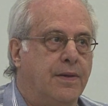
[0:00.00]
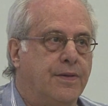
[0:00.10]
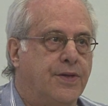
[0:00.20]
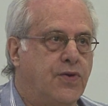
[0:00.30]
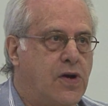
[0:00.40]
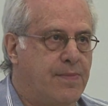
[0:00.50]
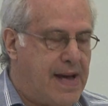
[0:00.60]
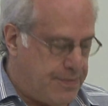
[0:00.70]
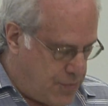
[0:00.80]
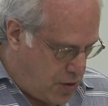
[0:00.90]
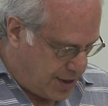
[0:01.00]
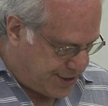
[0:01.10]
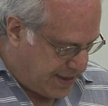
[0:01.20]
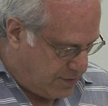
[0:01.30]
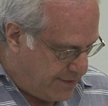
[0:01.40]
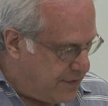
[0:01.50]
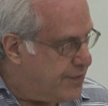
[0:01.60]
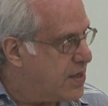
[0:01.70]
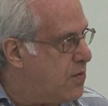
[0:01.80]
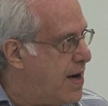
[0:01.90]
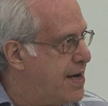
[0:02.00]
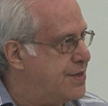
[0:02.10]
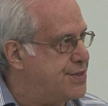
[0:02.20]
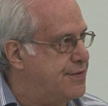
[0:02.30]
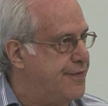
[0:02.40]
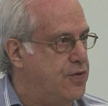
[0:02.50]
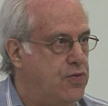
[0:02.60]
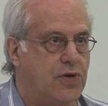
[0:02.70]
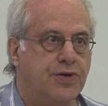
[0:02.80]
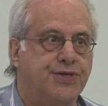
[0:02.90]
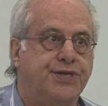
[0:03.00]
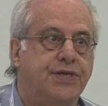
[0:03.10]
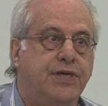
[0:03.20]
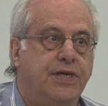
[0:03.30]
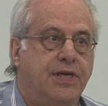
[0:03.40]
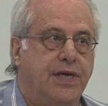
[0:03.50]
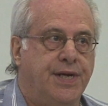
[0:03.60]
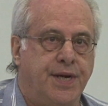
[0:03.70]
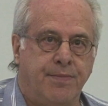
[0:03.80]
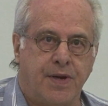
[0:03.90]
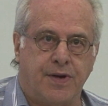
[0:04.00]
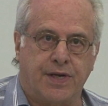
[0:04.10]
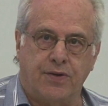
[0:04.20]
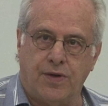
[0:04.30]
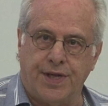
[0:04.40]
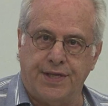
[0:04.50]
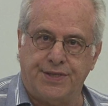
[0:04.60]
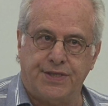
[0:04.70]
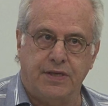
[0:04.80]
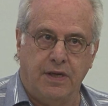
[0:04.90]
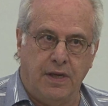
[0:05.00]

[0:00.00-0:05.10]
To talk about Marx, however, requires a few words in an American audience.